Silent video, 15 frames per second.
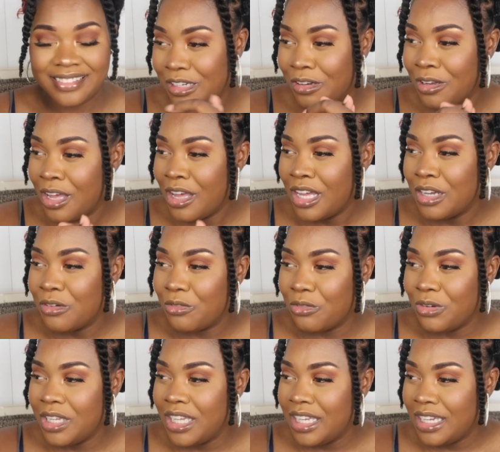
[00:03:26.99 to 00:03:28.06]
So
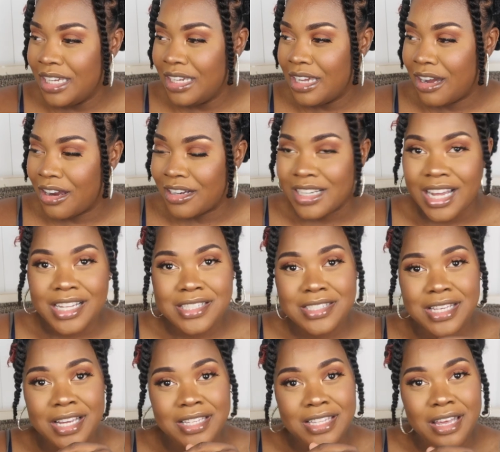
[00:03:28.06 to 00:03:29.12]
we are
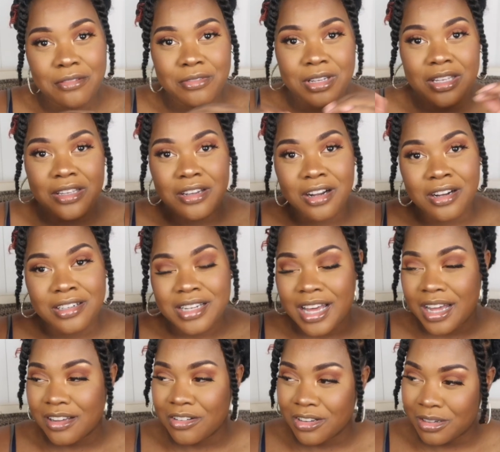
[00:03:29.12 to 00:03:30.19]
not saying that we are
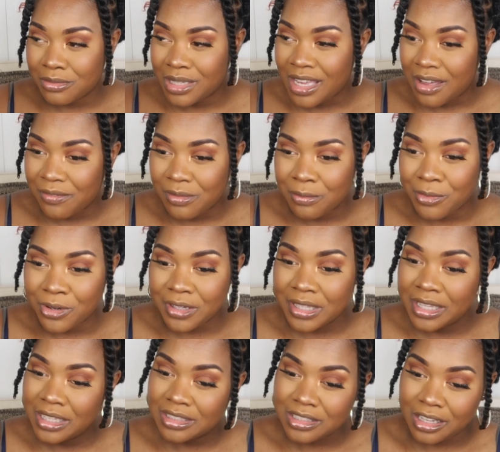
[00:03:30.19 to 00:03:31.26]
not gonna be having more
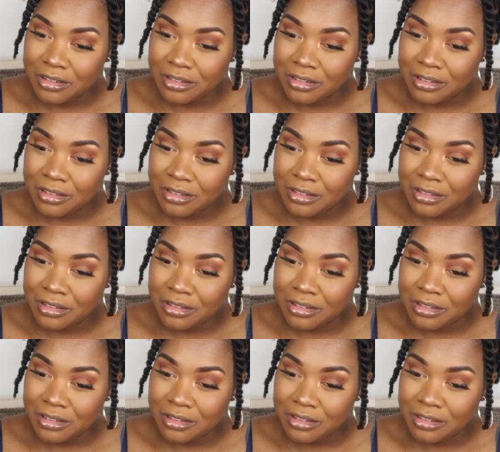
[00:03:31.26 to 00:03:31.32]
kids.